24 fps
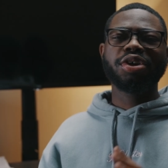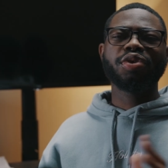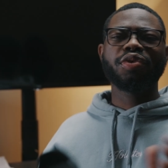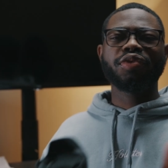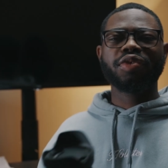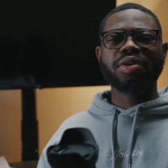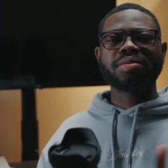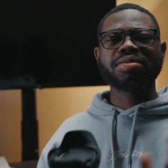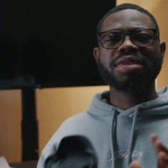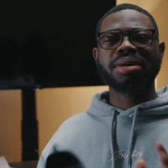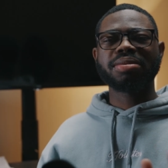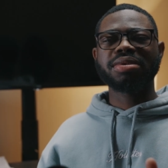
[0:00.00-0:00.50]
even
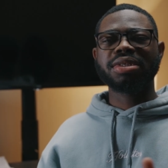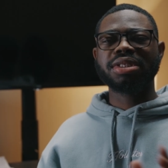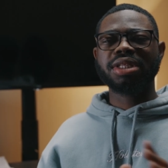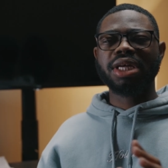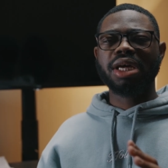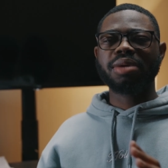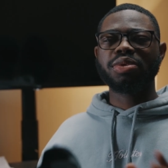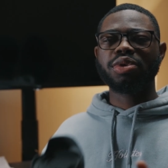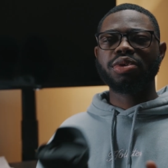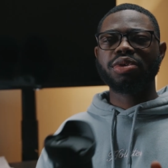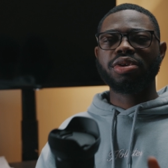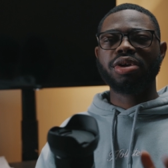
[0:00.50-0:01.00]
from time to
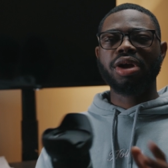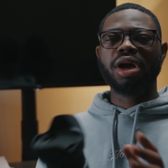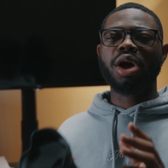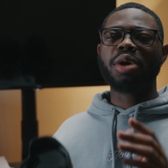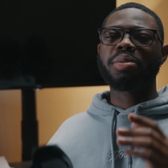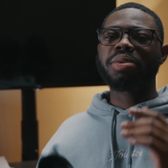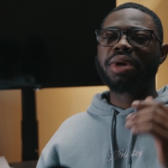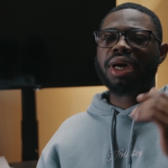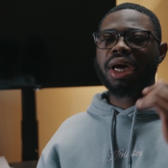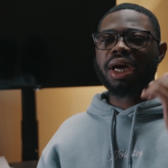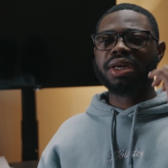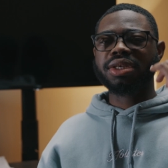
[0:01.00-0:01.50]
time, you'd crank
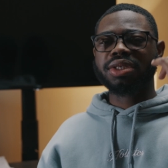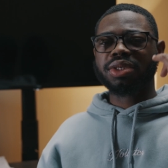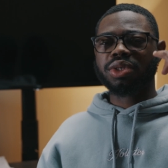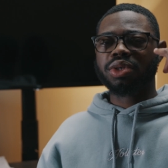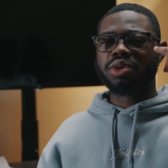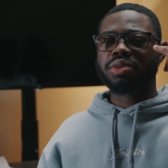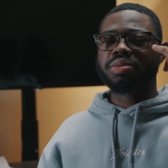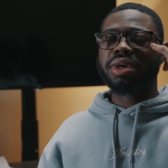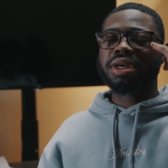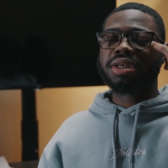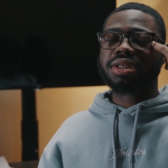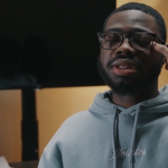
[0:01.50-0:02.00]
up the
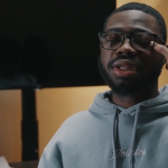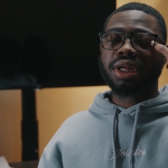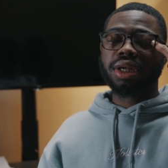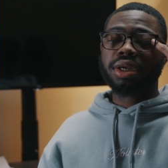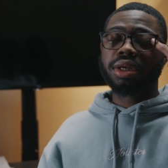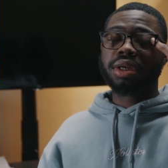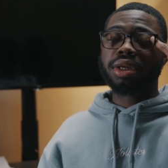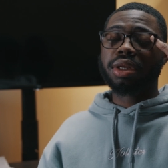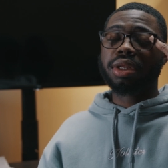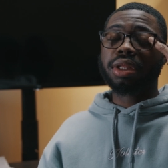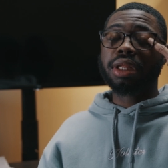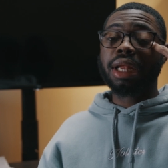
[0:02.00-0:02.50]
ISO based
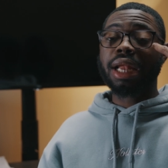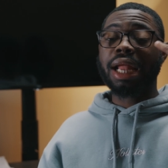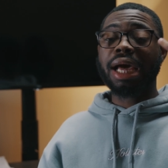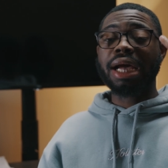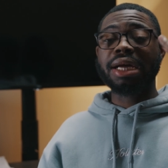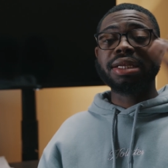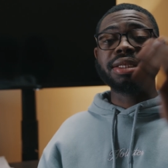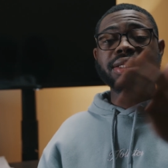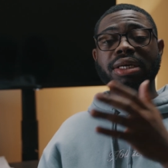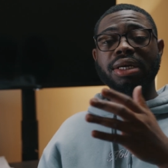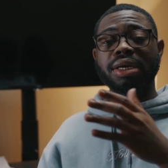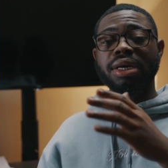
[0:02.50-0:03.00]
on the
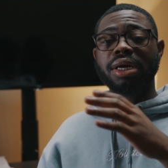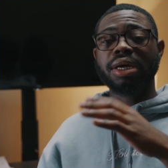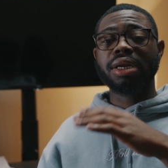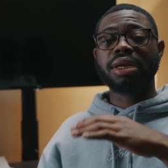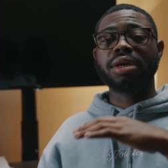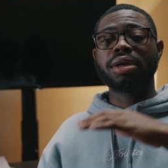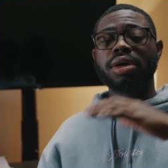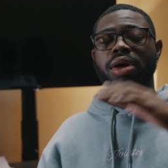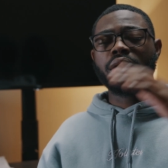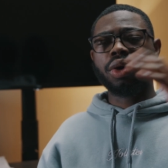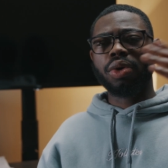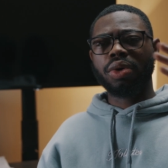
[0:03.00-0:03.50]
lighting and
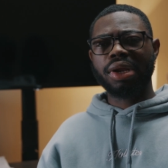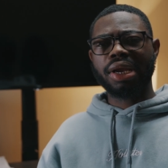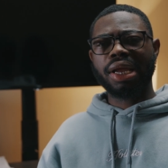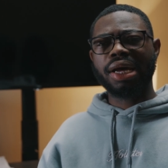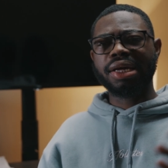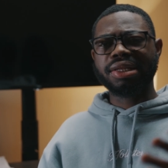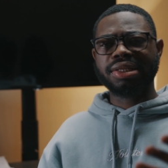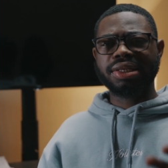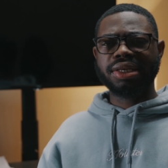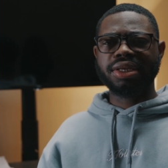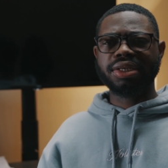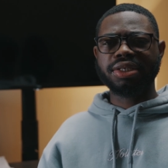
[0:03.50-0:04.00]
how the
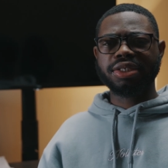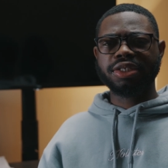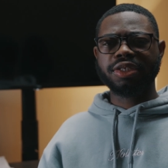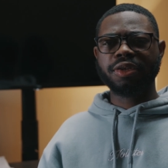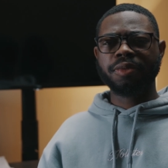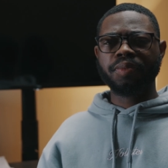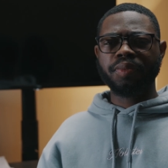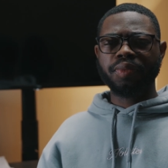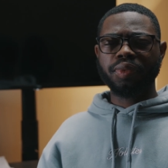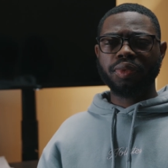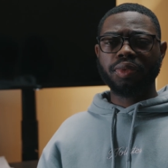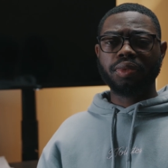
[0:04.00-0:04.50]
lighting is.
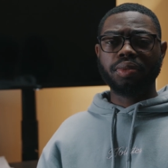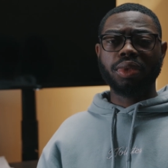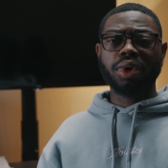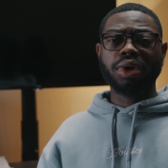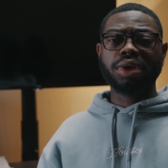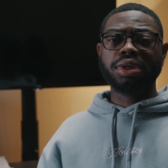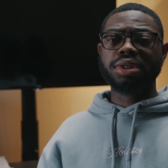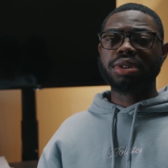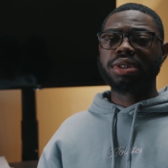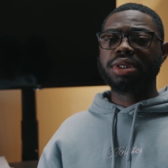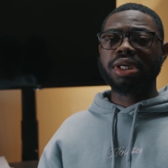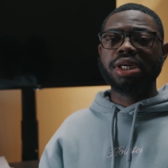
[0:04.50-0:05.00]

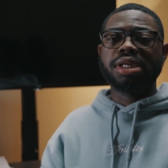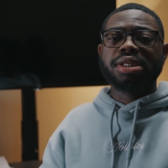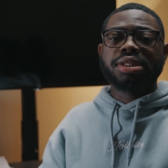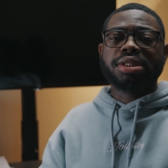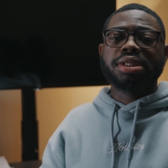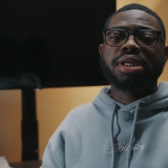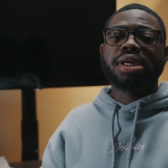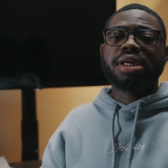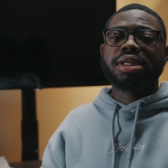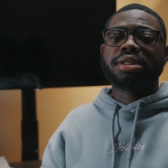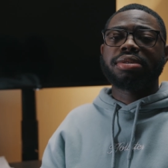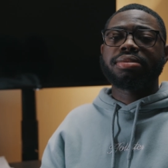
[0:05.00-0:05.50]
But
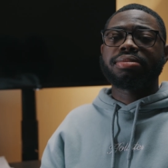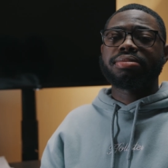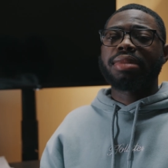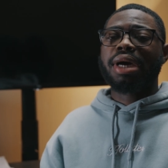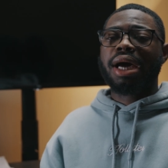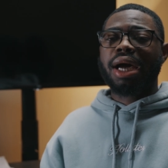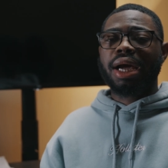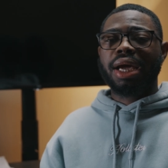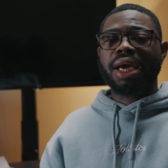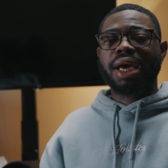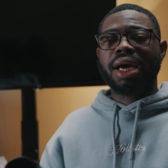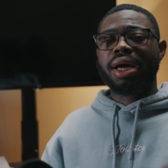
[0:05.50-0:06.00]

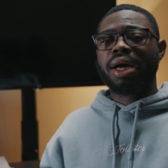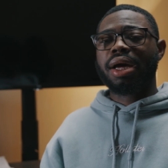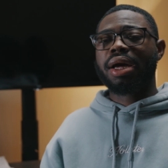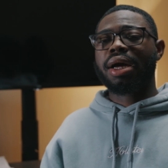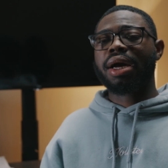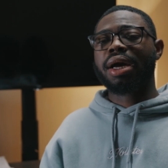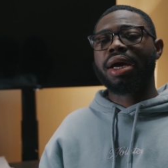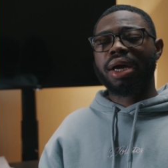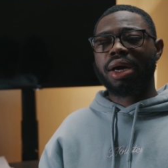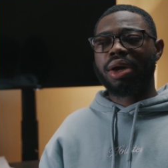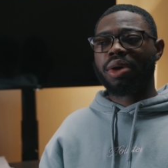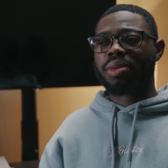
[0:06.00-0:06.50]
I
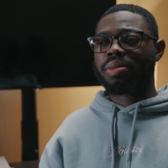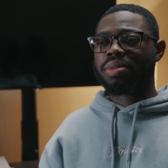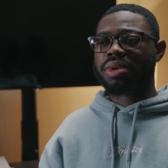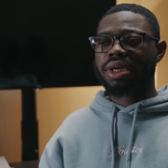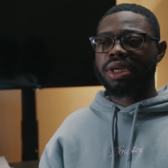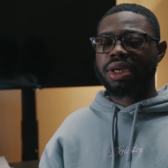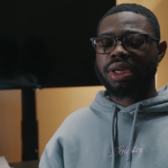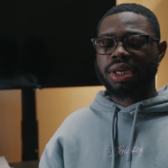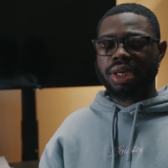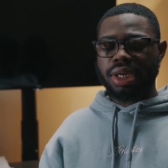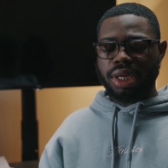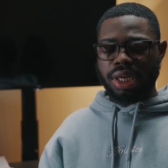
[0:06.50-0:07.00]
can't
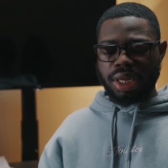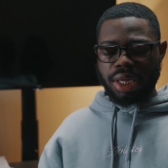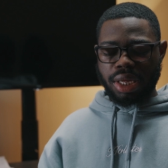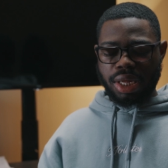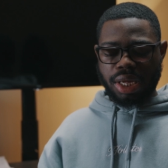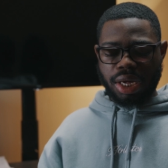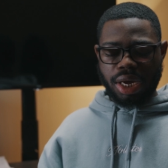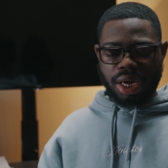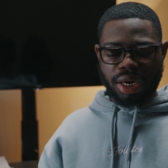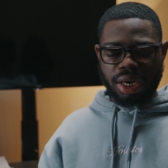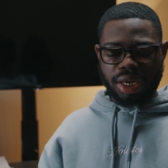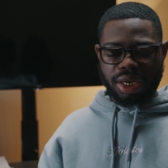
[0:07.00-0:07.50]
complain.
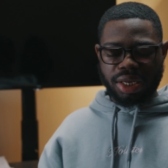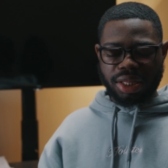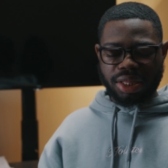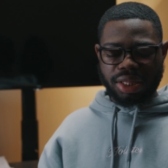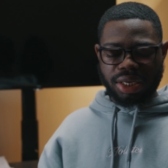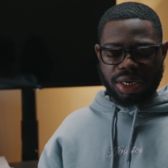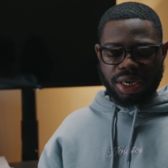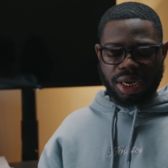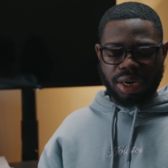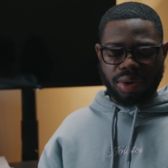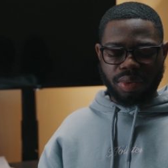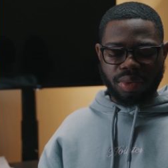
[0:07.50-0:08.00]
Another
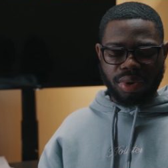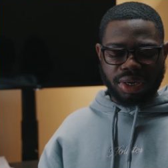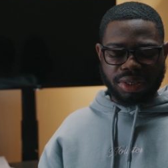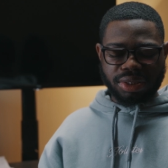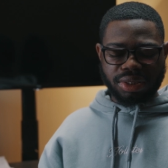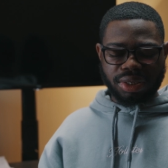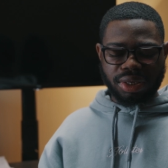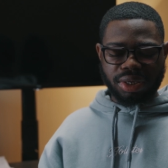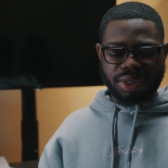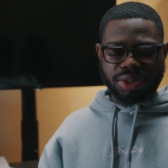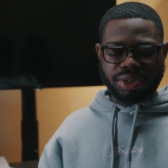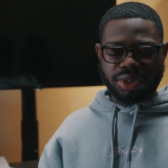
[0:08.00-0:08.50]
thing that I want
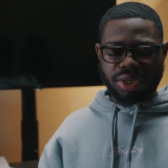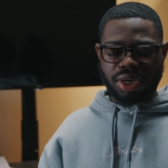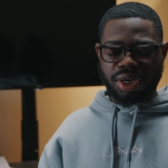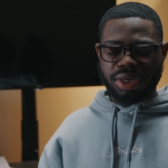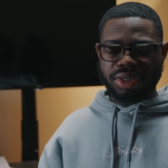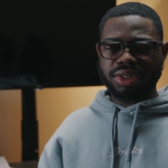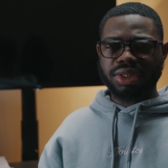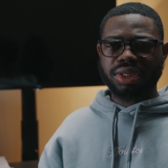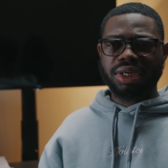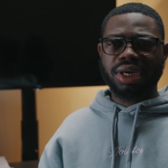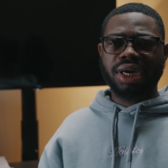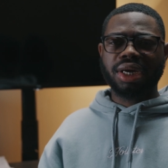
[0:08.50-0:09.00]
to
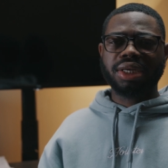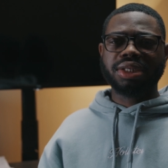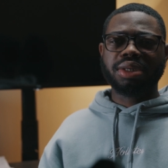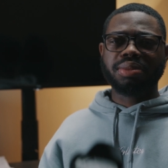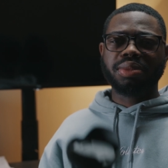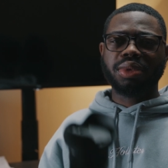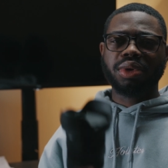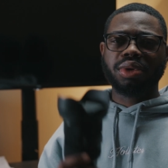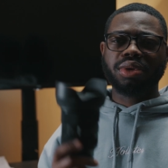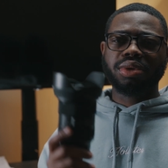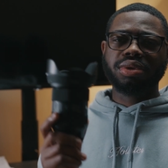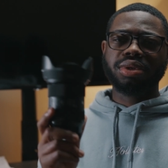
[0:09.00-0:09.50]
talk to you guys
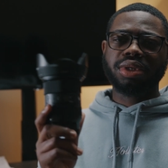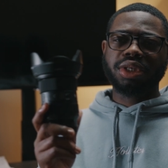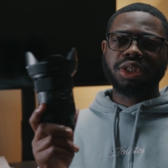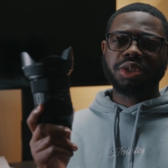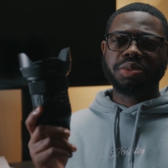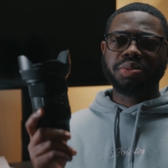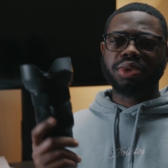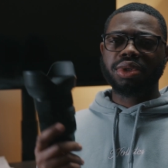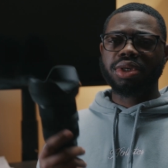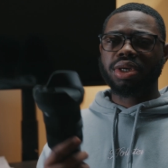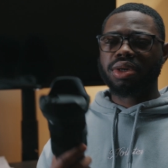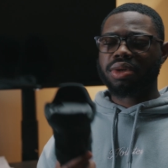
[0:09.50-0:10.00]
about, let's
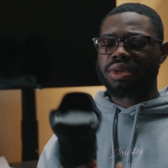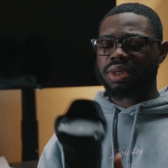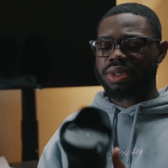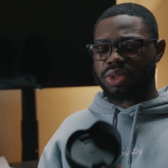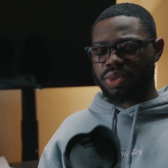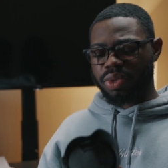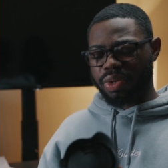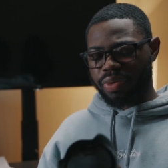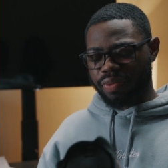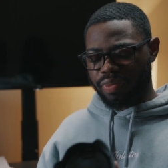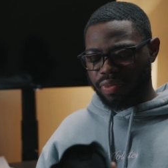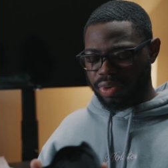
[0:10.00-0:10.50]
put down the
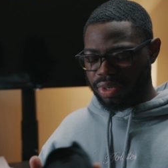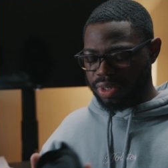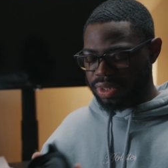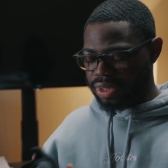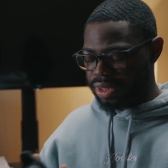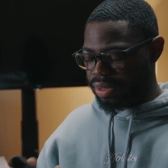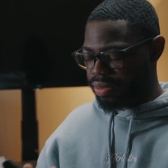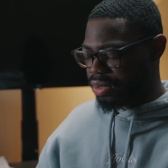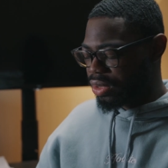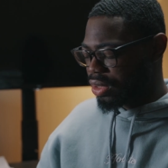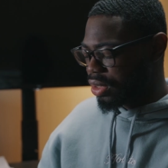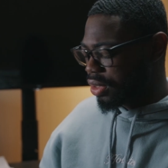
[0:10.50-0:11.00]

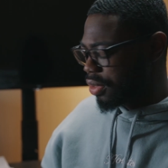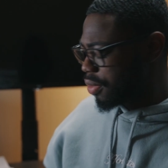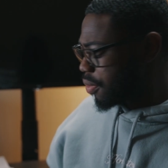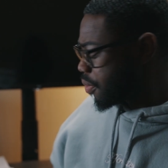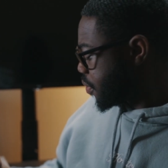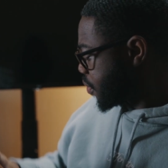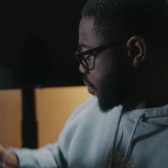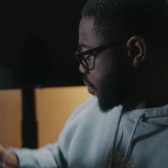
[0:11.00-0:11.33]
24-70